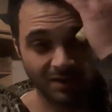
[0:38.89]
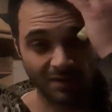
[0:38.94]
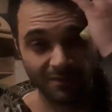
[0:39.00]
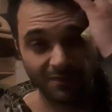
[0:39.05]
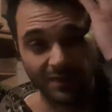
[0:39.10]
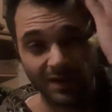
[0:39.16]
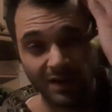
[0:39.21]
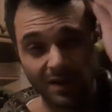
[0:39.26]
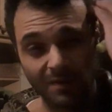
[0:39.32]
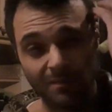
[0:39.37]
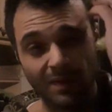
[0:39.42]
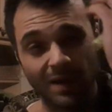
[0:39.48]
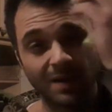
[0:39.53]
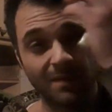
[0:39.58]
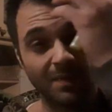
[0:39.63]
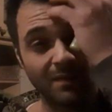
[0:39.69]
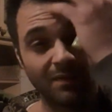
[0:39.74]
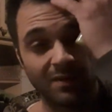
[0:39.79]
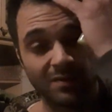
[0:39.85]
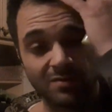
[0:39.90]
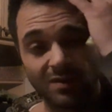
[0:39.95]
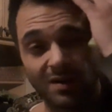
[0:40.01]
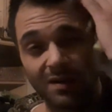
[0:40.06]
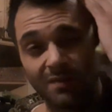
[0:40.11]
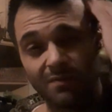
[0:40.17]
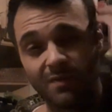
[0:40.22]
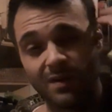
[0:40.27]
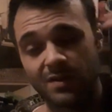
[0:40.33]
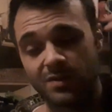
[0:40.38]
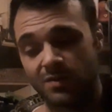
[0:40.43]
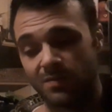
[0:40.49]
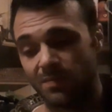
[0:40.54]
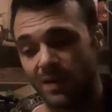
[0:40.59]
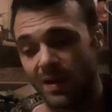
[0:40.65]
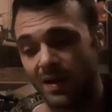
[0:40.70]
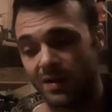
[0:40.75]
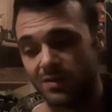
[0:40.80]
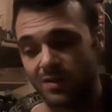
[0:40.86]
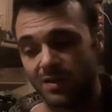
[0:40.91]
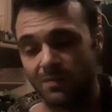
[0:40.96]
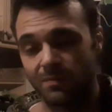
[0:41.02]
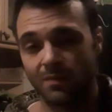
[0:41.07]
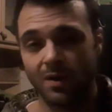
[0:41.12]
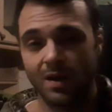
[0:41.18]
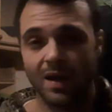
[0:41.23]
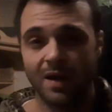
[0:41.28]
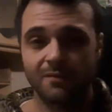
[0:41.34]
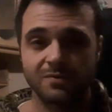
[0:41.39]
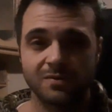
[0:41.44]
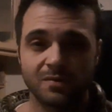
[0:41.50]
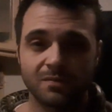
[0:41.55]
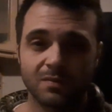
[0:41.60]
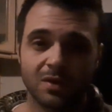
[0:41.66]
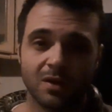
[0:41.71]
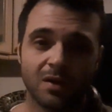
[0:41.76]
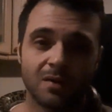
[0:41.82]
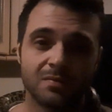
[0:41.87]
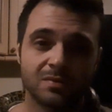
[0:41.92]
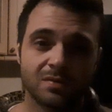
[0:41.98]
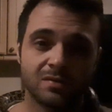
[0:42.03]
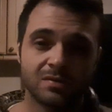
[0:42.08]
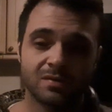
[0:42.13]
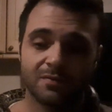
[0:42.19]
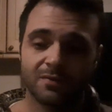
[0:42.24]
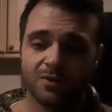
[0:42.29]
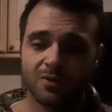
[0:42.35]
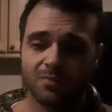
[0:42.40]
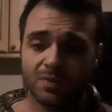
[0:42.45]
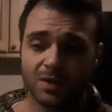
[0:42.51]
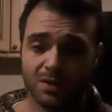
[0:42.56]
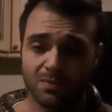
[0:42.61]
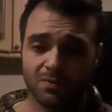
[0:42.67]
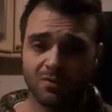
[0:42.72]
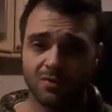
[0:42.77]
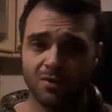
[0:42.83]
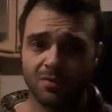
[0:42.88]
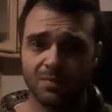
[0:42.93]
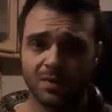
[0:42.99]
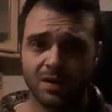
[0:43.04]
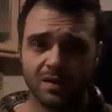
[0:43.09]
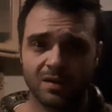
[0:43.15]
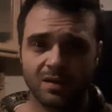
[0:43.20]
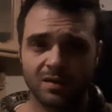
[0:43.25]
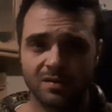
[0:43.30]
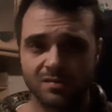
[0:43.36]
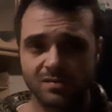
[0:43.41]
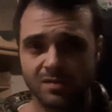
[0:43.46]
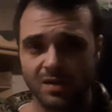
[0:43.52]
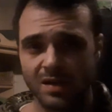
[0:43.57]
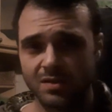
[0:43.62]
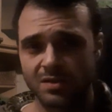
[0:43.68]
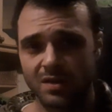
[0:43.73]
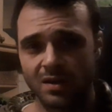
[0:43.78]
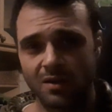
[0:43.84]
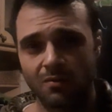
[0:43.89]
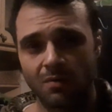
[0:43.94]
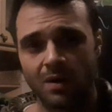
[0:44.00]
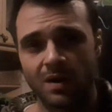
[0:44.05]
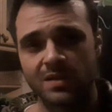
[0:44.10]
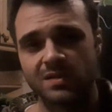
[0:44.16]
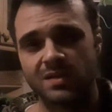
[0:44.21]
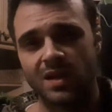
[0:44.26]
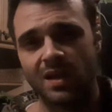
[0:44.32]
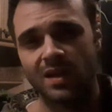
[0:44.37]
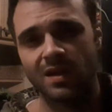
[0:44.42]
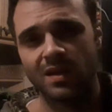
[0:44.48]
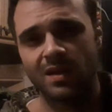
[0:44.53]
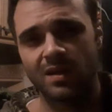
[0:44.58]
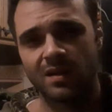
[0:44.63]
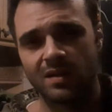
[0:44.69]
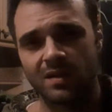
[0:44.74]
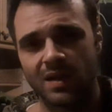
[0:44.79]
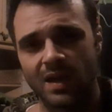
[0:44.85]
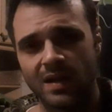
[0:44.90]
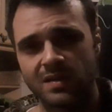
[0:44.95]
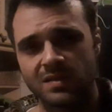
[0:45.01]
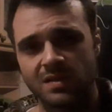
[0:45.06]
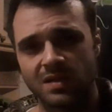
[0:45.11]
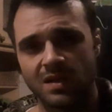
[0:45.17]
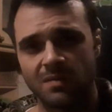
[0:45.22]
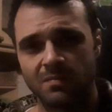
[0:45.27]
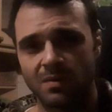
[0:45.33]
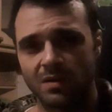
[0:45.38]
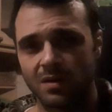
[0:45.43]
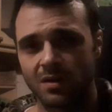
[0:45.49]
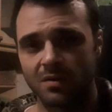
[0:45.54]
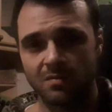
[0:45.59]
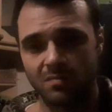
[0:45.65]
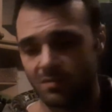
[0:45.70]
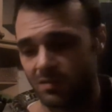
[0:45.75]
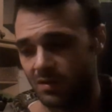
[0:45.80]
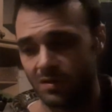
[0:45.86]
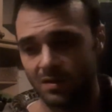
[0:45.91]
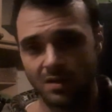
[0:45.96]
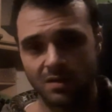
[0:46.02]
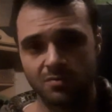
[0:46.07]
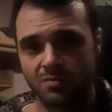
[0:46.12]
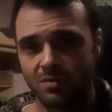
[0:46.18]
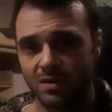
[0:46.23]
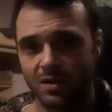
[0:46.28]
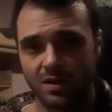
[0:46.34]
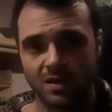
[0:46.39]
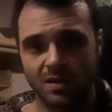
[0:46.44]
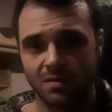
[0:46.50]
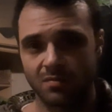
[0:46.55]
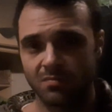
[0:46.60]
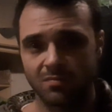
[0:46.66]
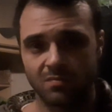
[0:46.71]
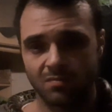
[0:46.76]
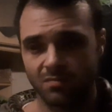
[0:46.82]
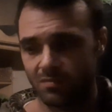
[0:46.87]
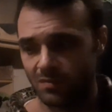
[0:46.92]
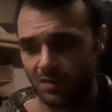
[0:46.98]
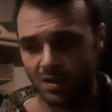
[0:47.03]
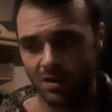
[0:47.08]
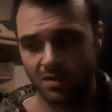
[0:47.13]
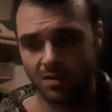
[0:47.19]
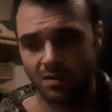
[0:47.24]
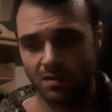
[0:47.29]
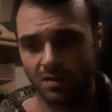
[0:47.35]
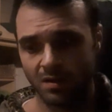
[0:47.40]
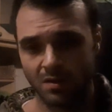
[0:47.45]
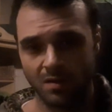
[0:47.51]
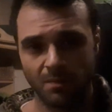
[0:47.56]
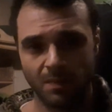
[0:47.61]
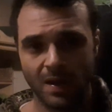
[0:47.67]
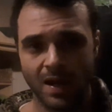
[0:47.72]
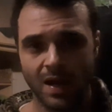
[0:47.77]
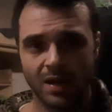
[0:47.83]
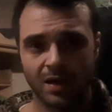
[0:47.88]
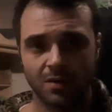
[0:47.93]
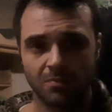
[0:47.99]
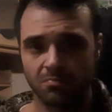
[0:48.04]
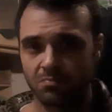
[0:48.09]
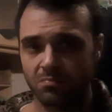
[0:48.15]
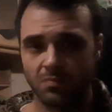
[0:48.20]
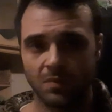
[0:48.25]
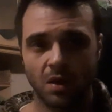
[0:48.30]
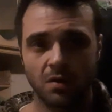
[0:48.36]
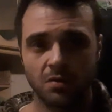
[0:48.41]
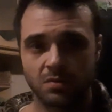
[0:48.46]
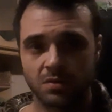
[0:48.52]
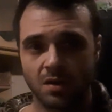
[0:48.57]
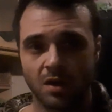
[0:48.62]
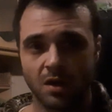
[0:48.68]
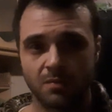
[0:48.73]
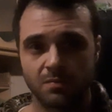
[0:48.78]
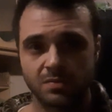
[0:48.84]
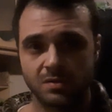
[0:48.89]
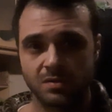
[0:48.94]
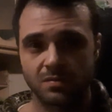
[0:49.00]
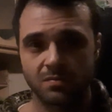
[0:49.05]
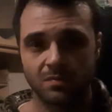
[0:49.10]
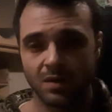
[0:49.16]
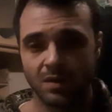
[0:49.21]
I'm thinking maybe if I try a fresher batch, it might have some terps because a few people commented it was actually quite stinky and tasty, but it literally in the in the bag, no terps.